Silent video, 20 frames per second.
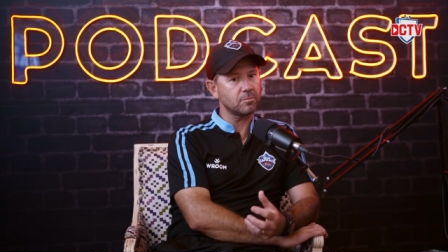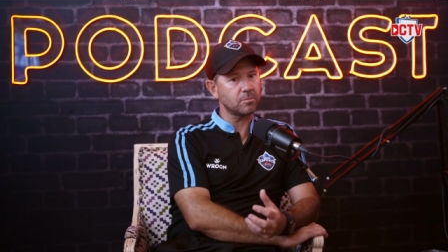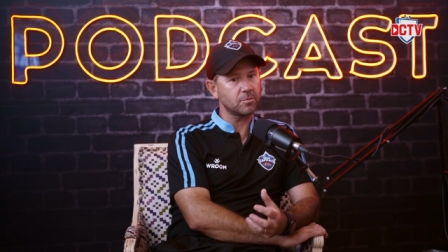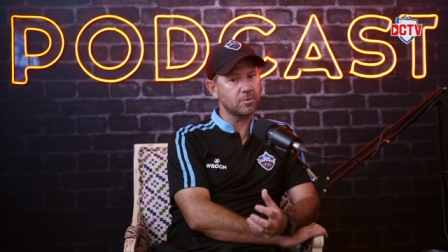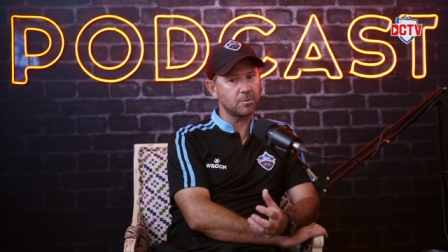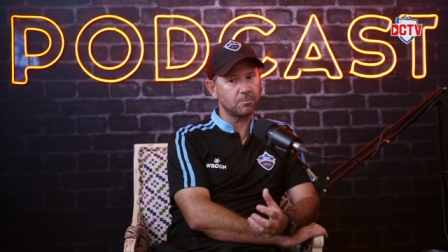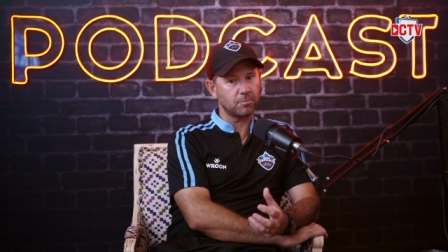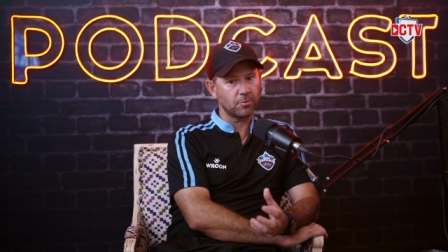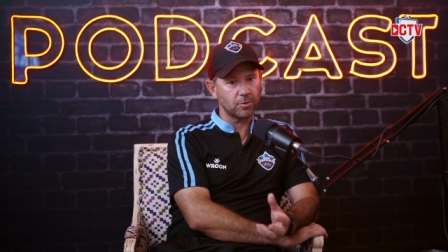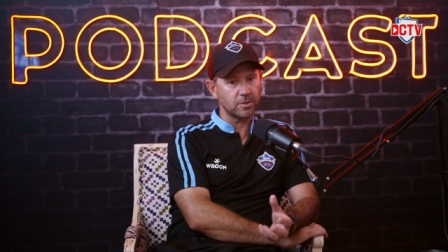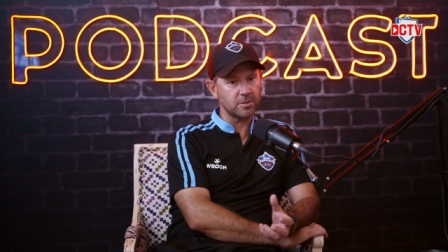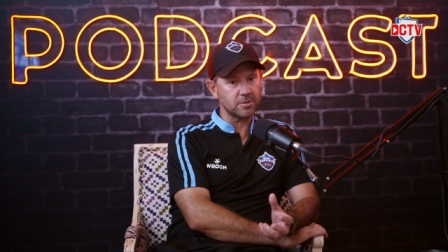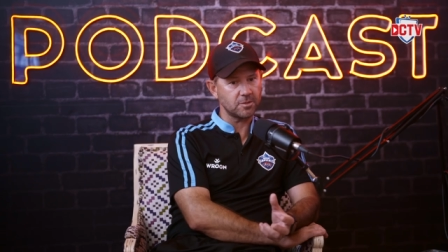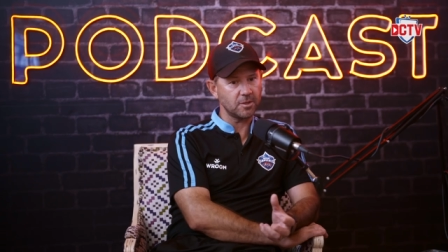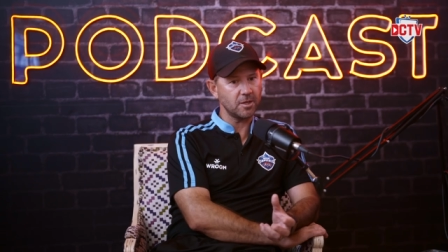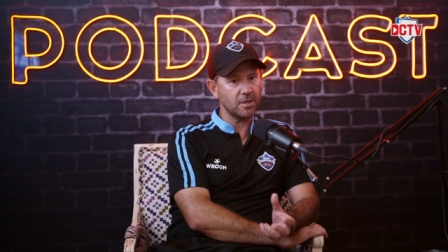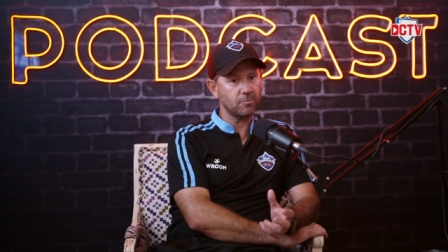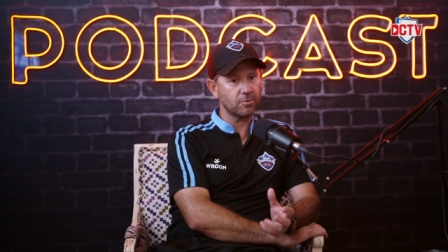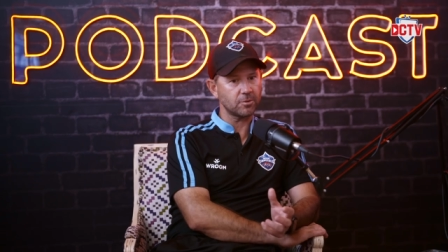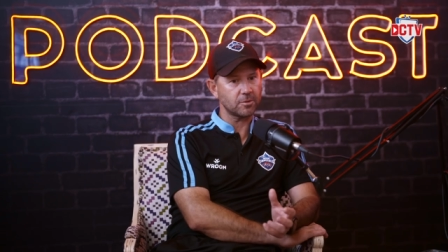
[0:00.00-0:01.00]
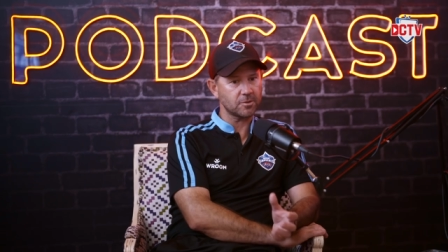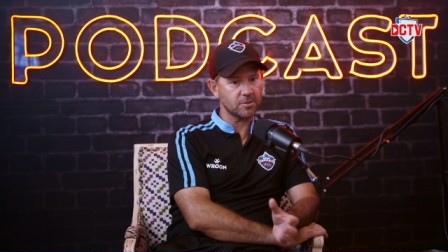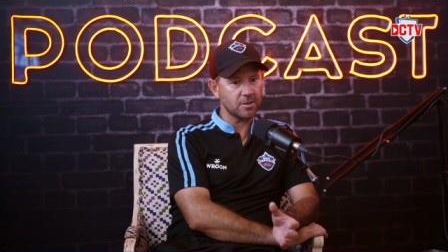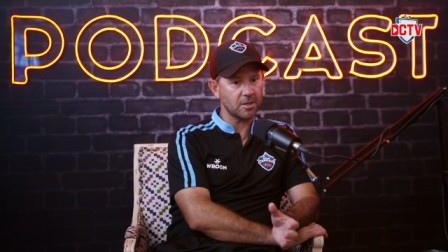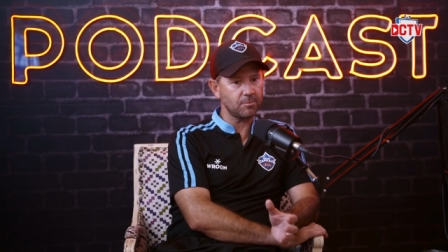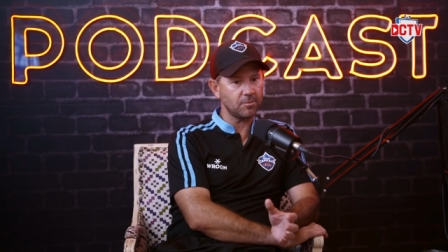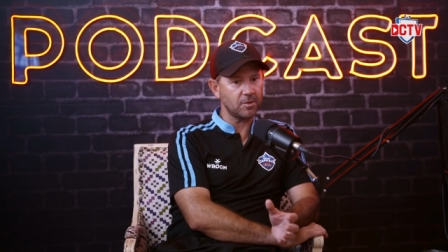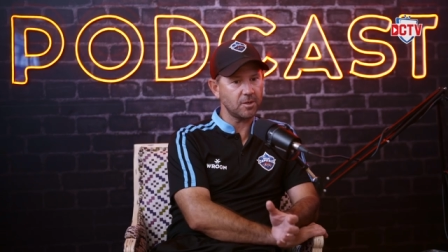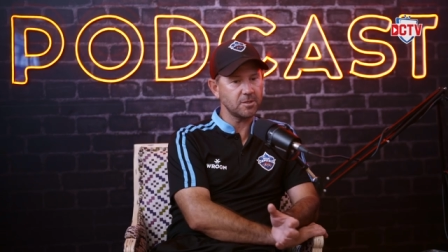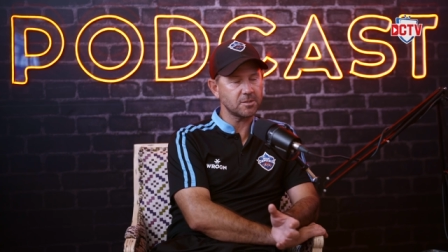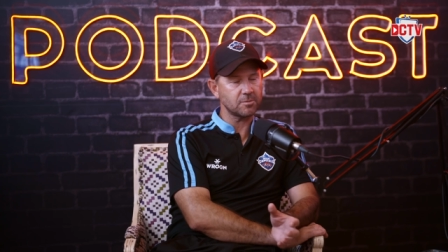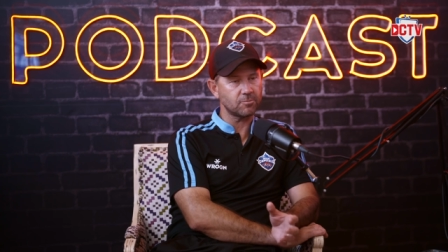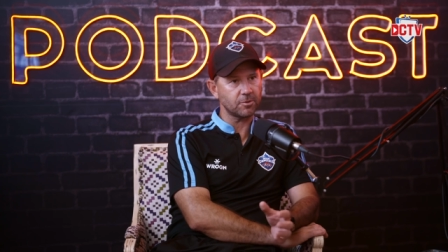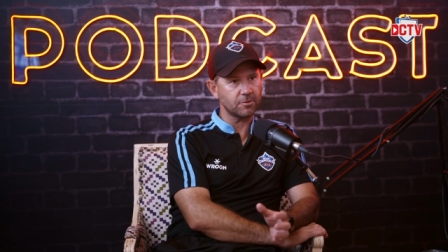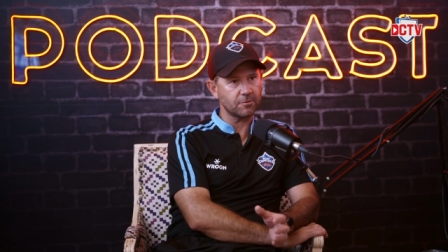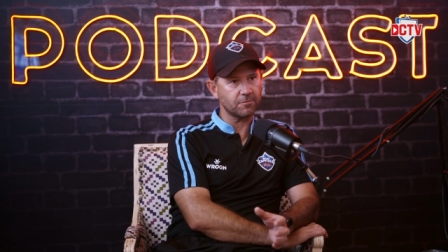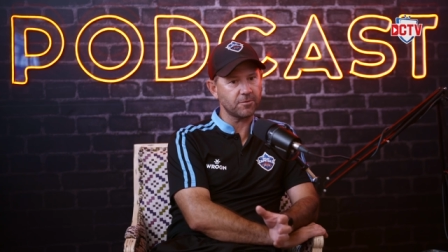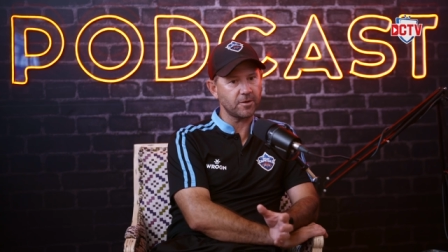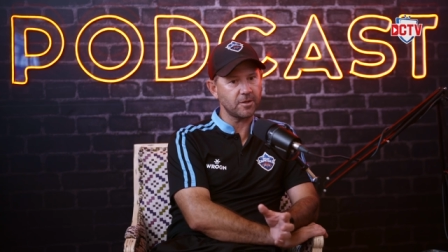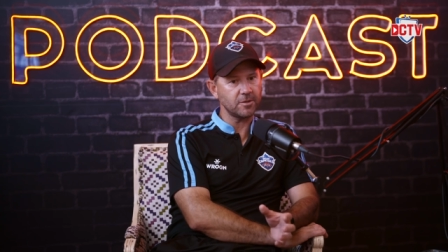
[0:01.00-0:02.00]
the boys need, what the team needs, and
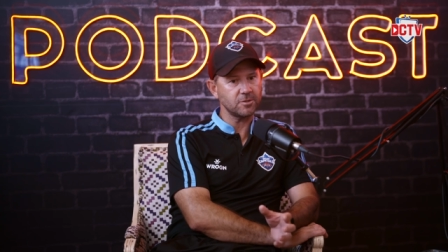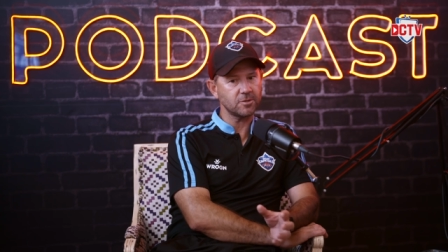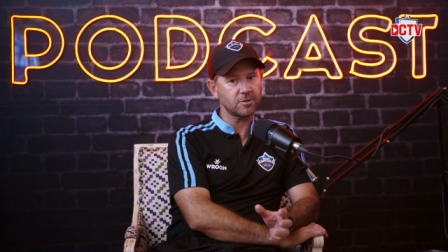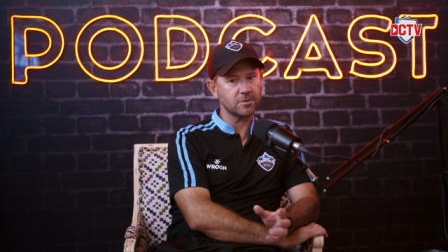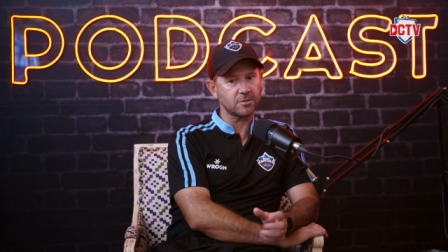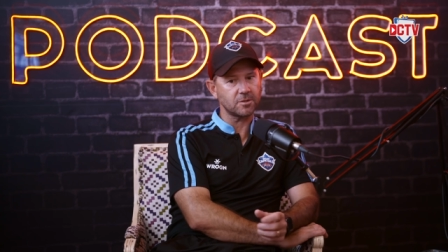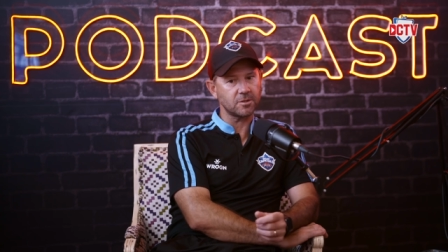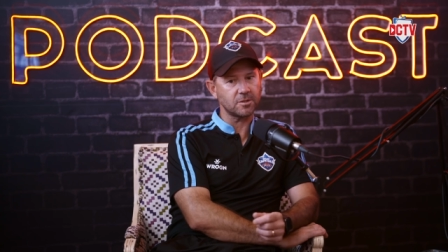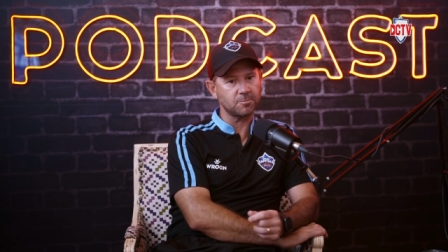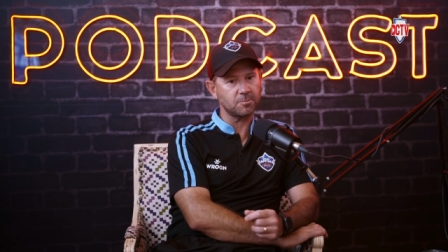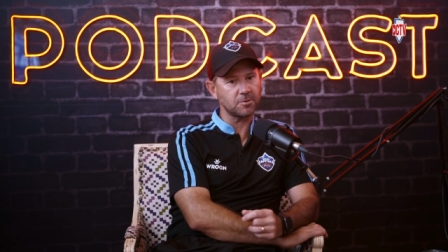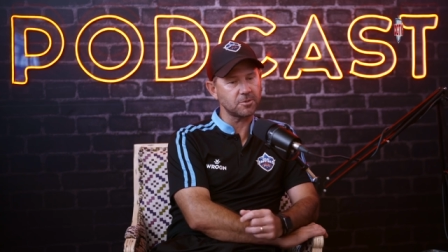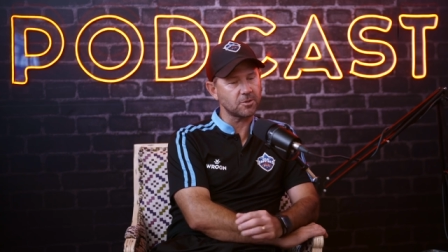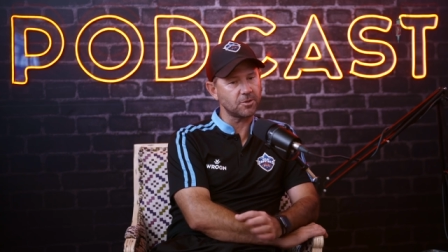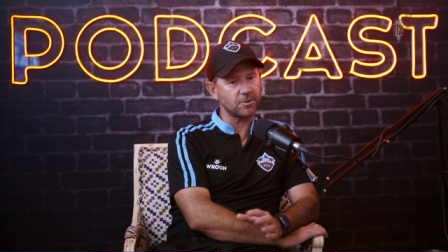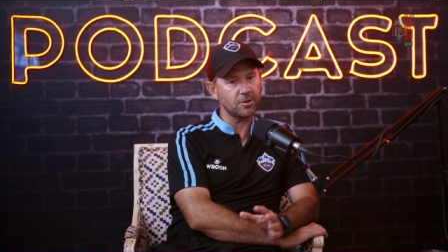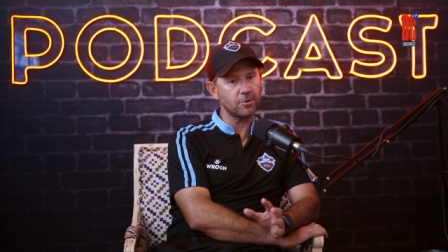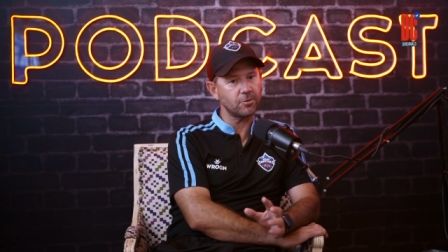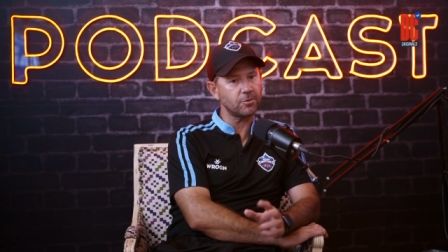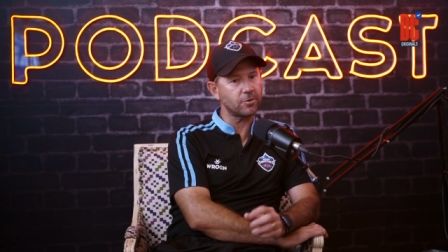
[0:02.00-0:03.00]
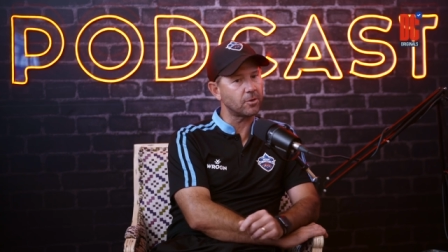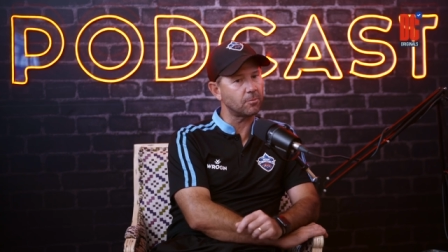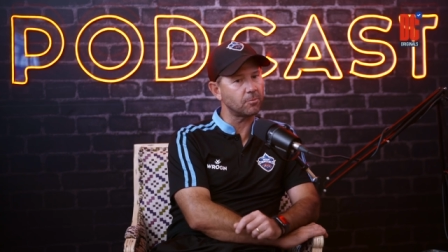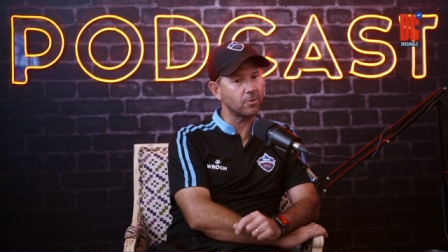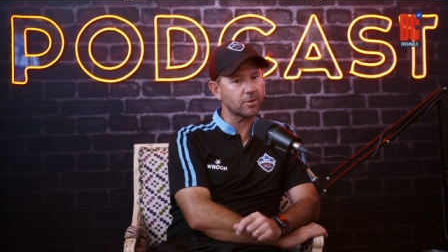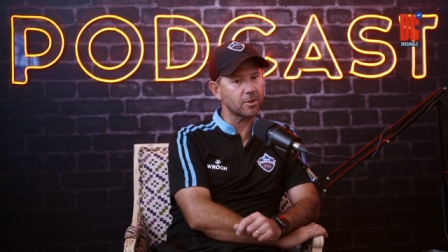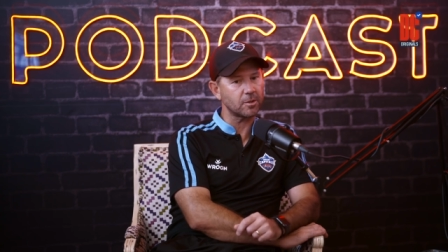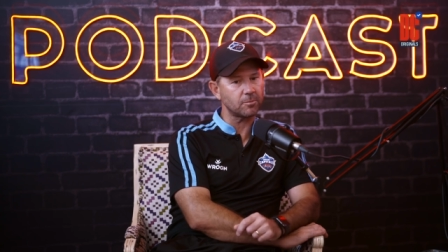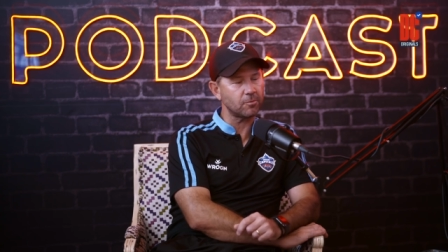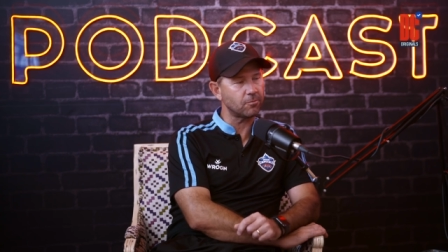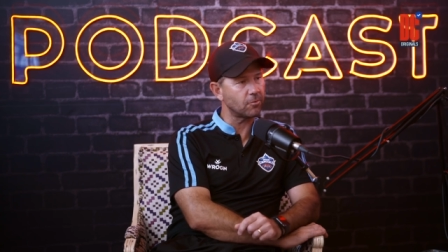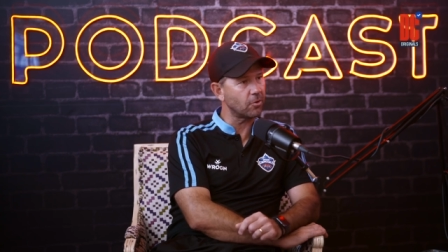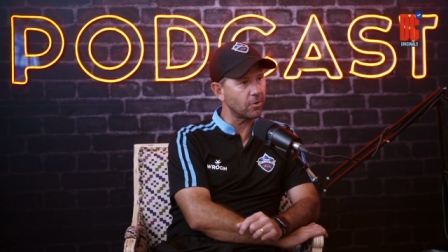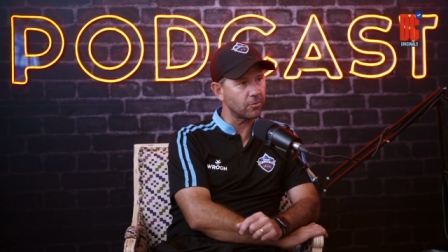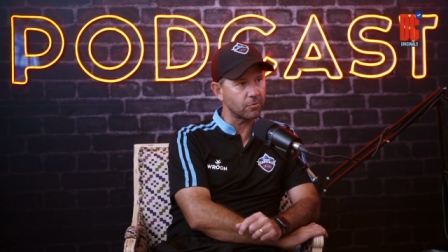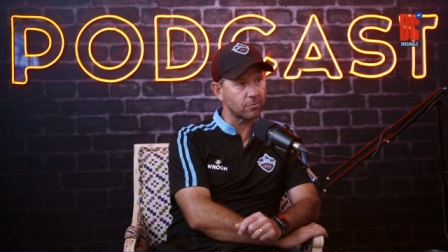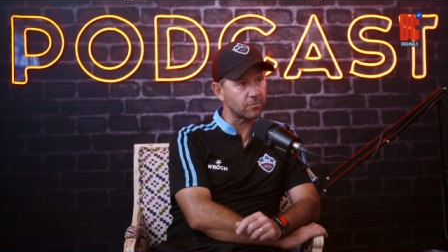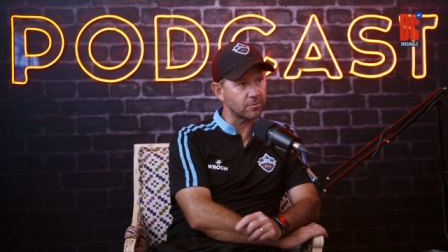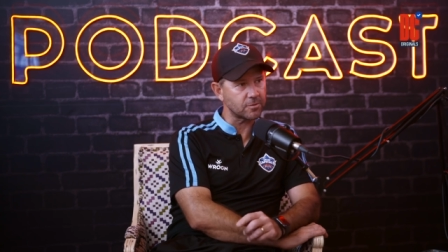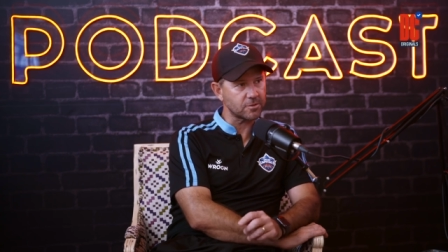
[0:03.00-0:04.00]
what the franchise needs because I know that I'm not going to be
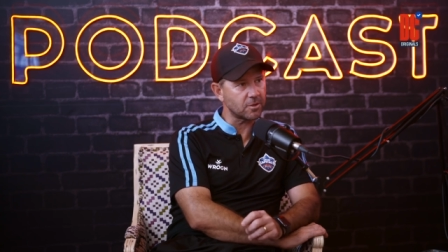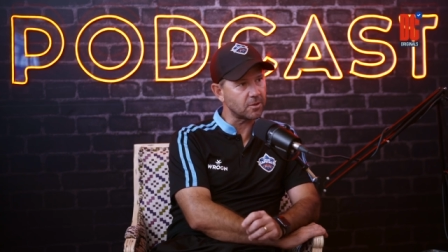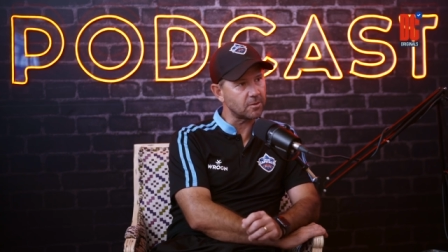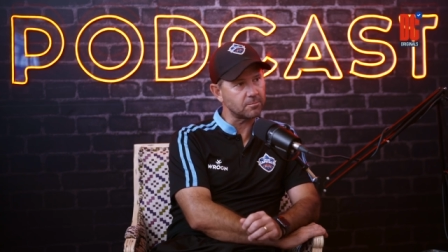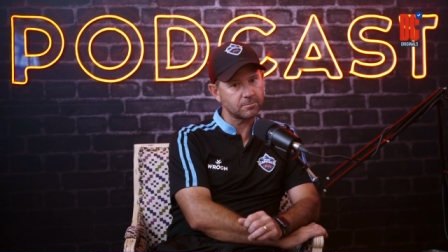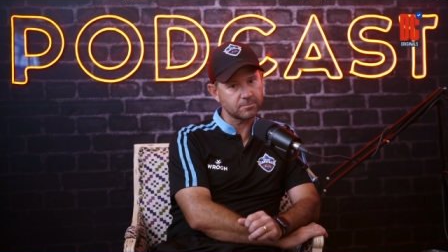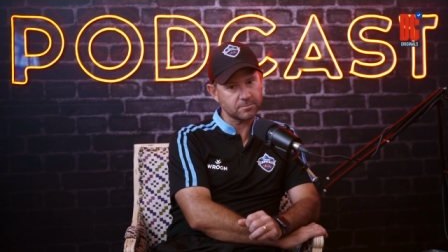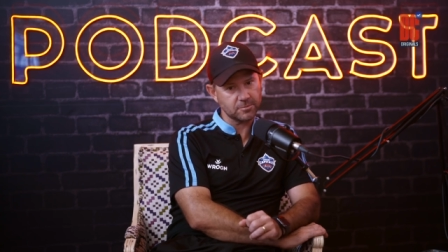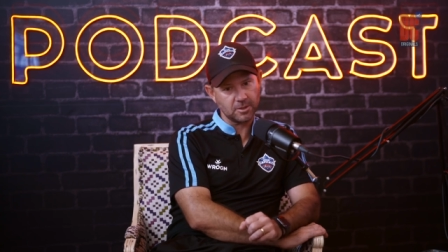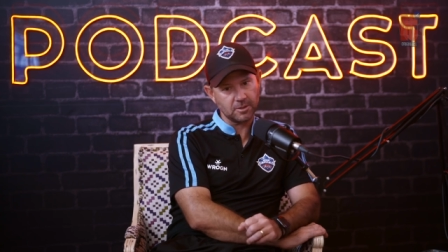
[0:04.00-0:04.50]
right all the time.